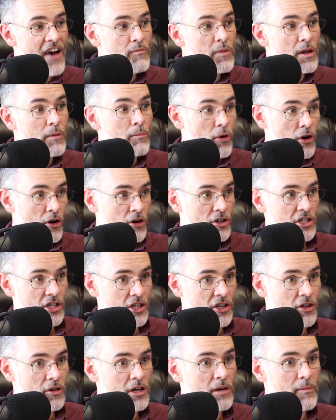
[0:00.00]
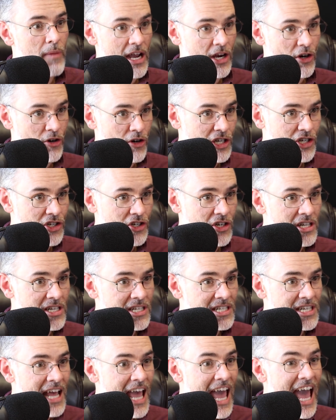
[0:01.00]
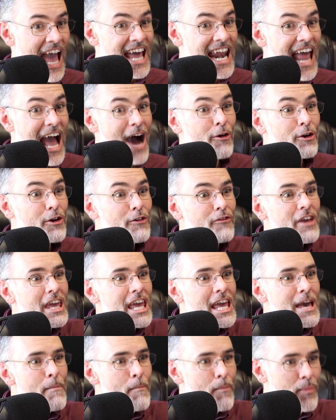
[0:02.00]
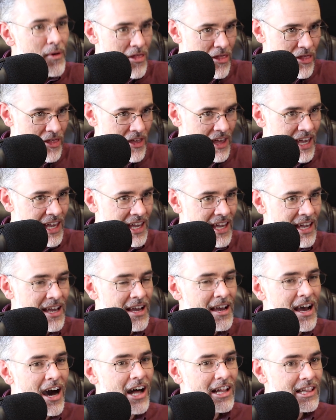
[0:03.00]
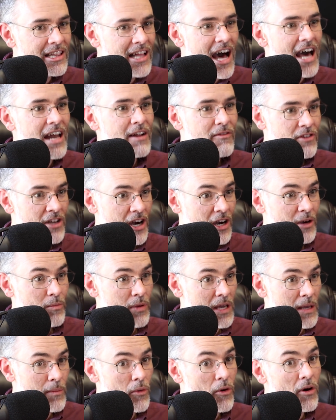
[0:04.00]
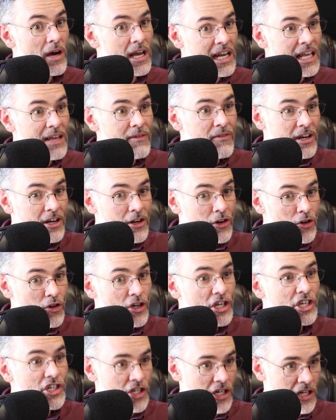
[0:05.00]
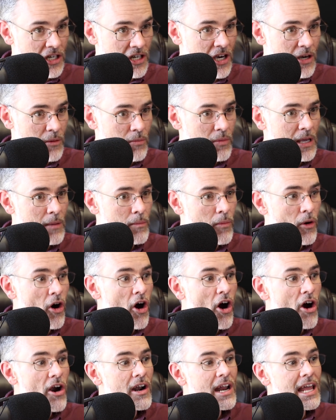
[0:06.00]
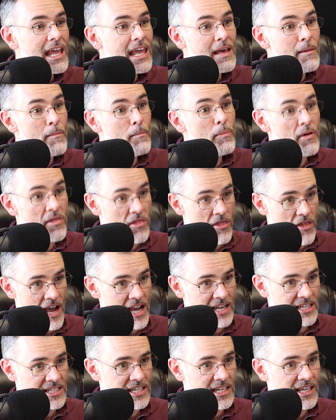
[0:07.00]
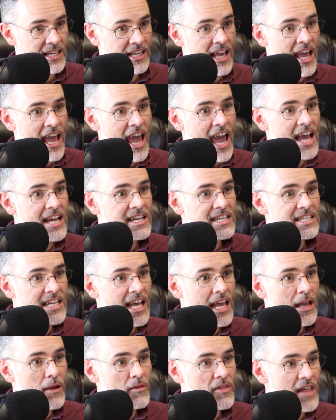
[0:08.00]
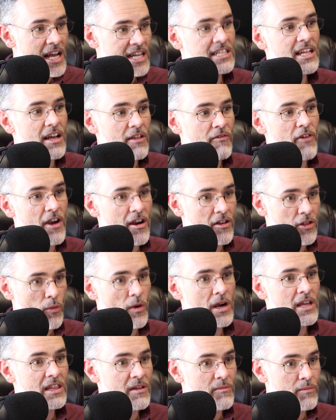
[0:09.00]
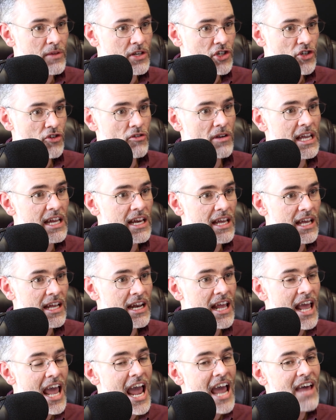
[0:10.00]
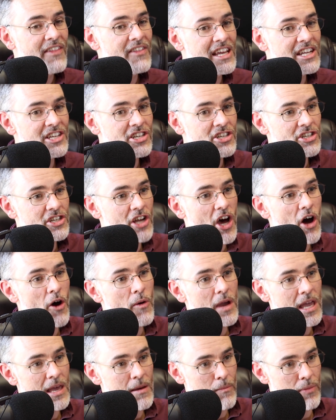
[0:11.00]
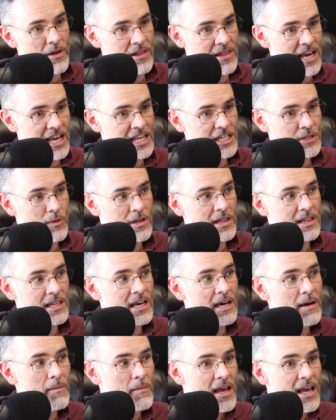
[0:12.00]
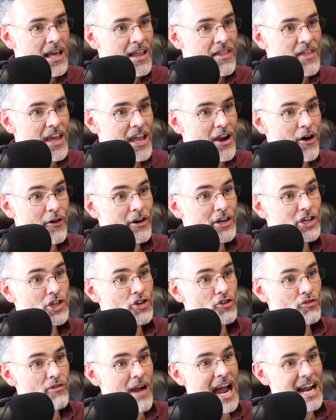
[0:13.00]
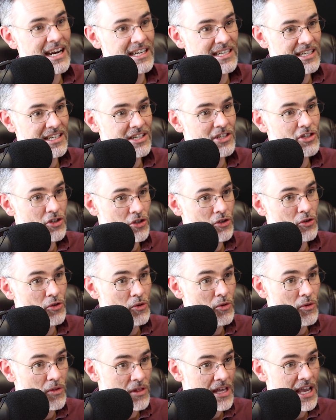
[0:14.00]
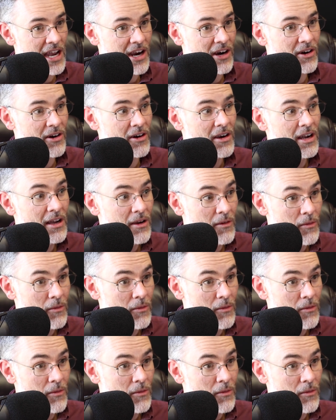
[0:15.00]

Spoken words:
have been persecuted by Christians, and out of empathy, a lot of young people and even Christian young people are empathizing and saying that's not fair the way they've been treated, and they so empathize with them, they are attracted to their